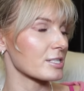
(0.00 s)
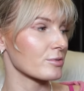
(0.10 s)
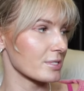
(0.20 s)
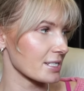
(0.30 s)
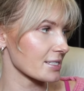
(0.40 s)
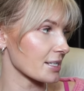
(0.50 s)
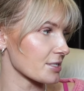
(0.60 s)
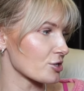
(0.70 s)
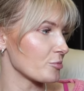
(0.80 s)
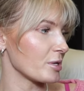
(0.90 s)
as soon as they sent
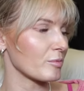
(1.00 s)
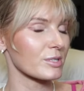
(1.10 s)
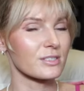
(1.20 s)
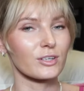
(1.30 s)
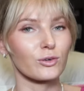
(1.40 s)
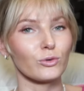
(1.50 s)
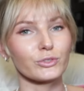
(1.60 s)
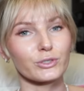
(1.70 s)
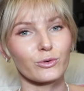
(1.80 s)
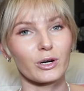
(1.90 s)
it to me, was their
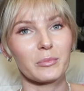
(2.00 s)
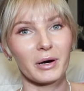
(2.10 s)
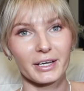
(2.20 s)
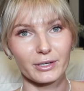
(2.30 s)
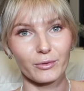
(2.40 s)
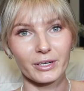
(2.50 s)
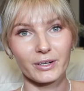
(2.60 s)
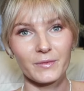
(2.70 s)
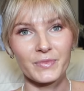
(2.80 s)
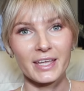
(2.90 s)
Golden Aura Body
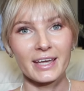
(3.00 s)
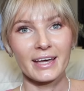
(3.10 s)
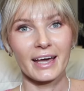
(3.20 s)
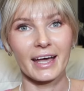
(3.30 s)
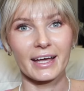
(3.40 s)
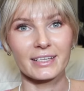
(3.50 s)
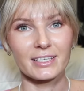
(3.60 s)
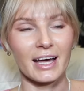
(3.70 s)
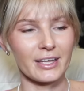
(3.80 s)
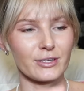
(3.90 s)
Oil.
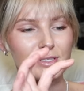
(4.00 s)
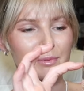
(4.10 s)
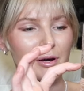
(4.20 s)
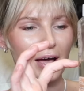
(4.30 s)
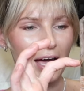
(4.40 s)
And I used about